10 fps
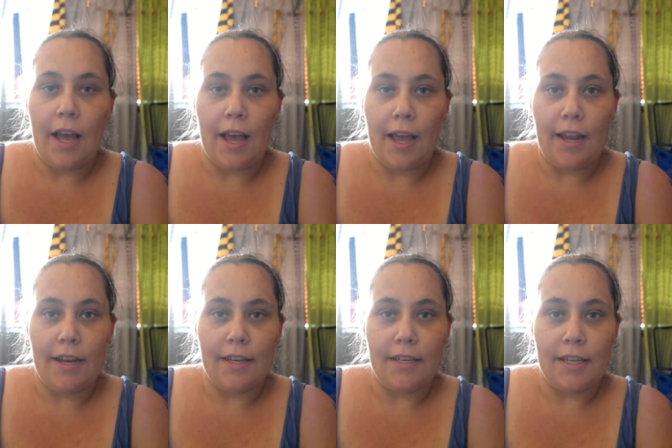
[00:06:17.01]

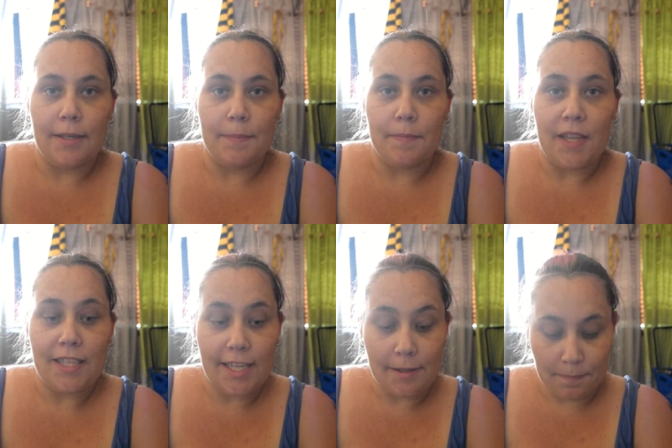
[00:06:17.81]
And
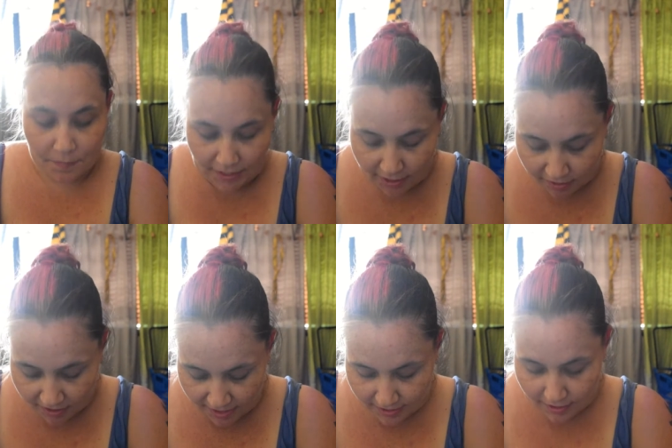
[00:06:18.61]
that's it
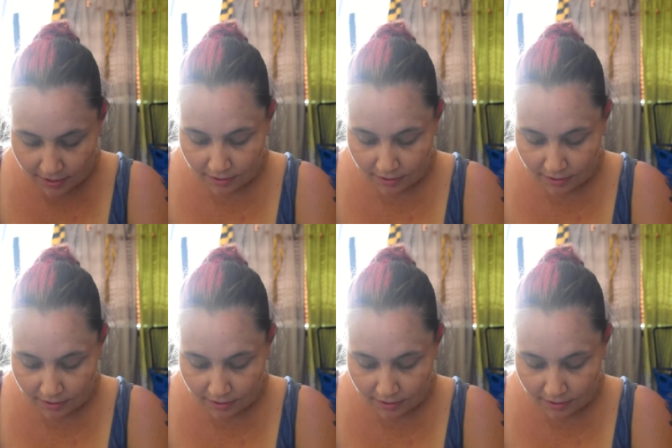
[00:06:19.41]
guys.